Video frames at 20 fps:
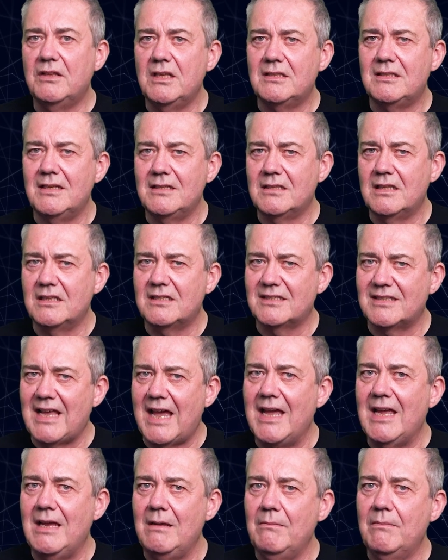this is the
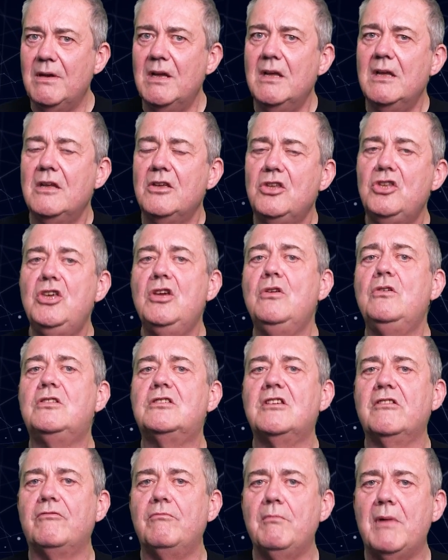same use
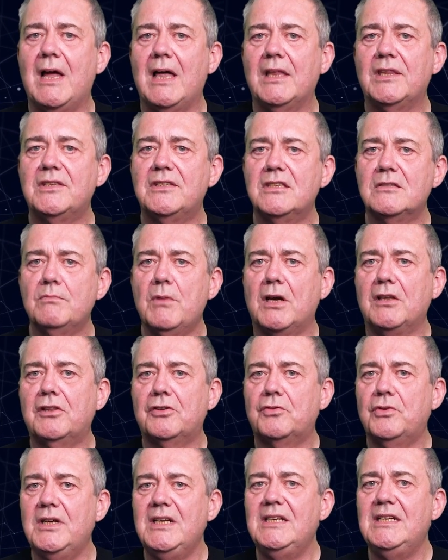of maths as my
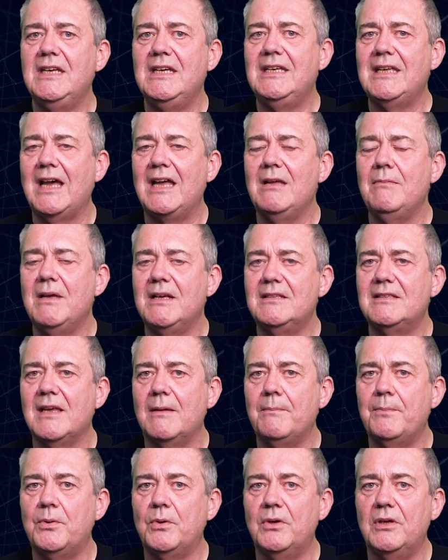3D game
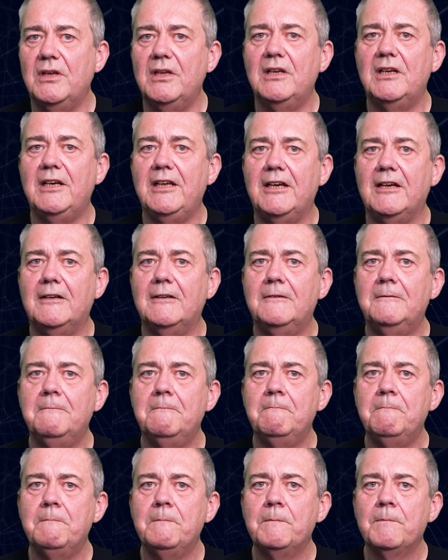example earlier.
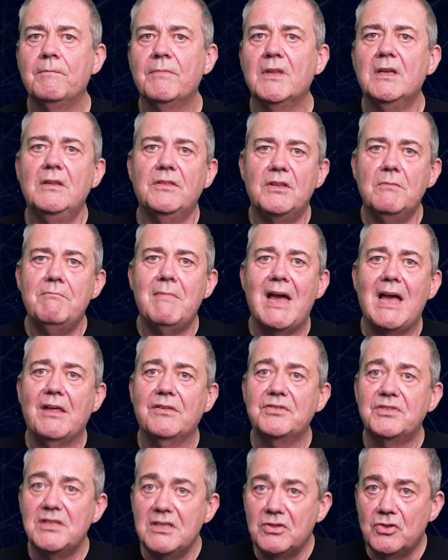The
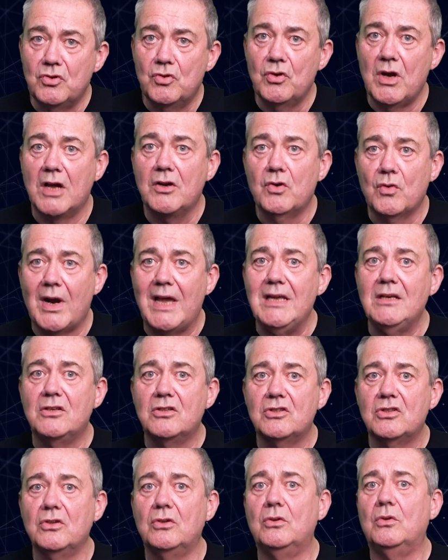maths is a great
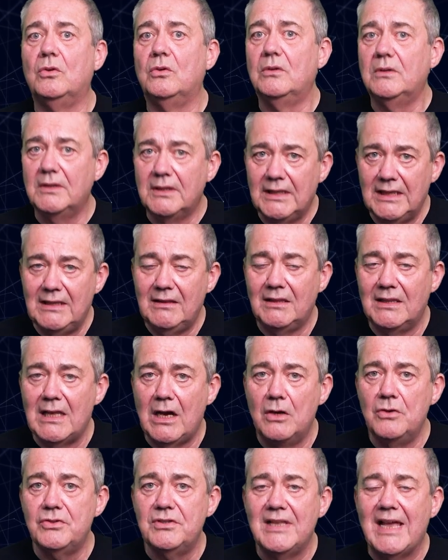tool in
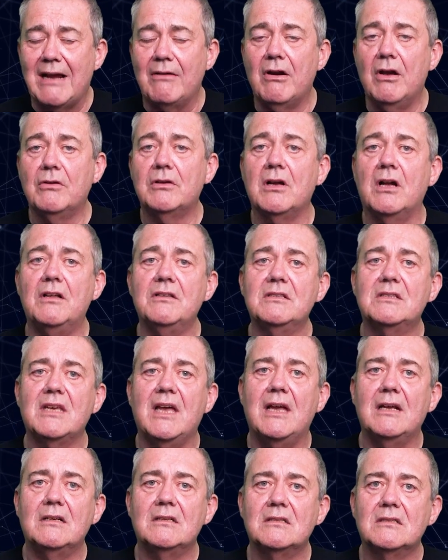those narrow
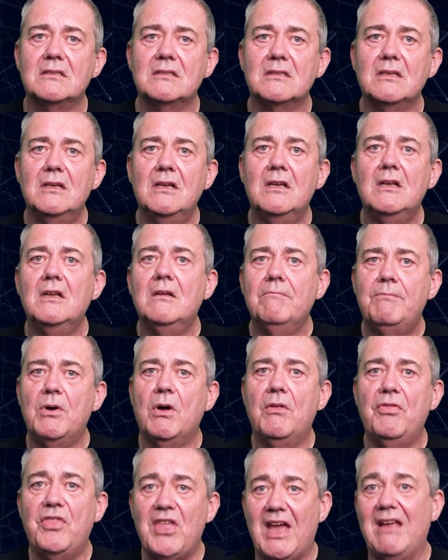contexts,
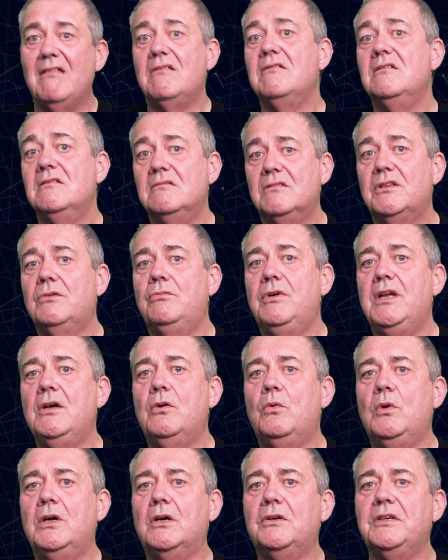but then the
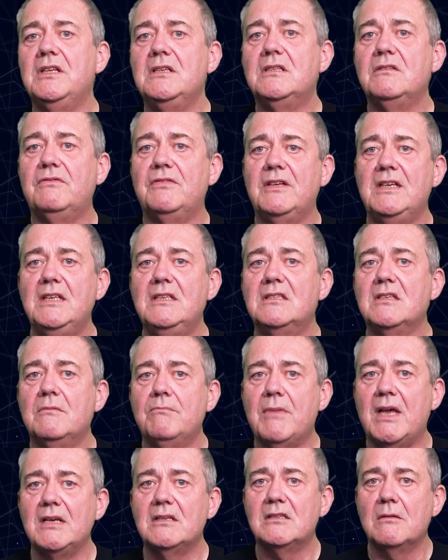real world intervenes and
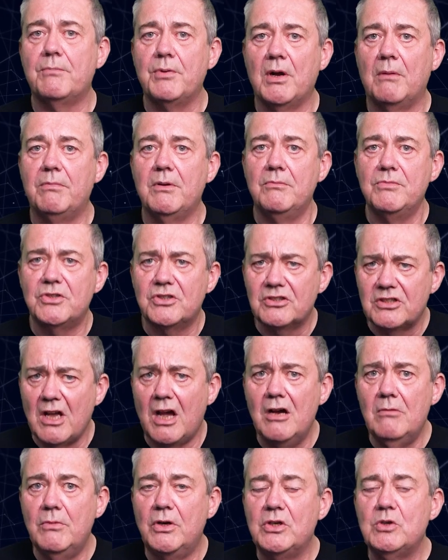makes the problem
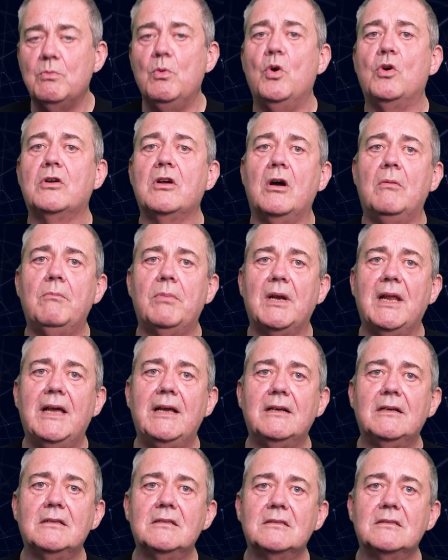so much more complex.